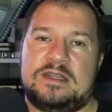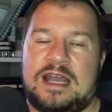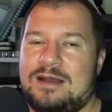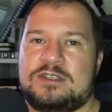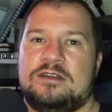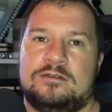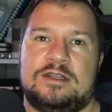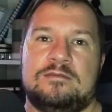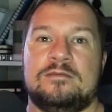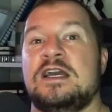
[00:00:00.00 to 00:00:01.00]

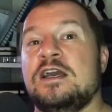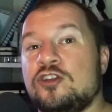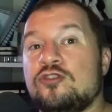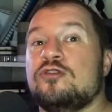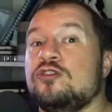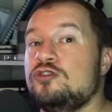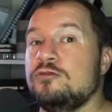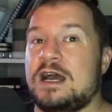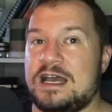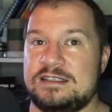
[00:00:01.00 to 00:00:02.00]
Absolutely. You could
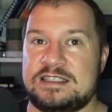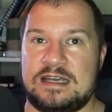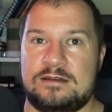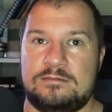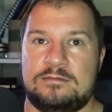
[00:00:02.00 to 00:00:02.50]
do a headset.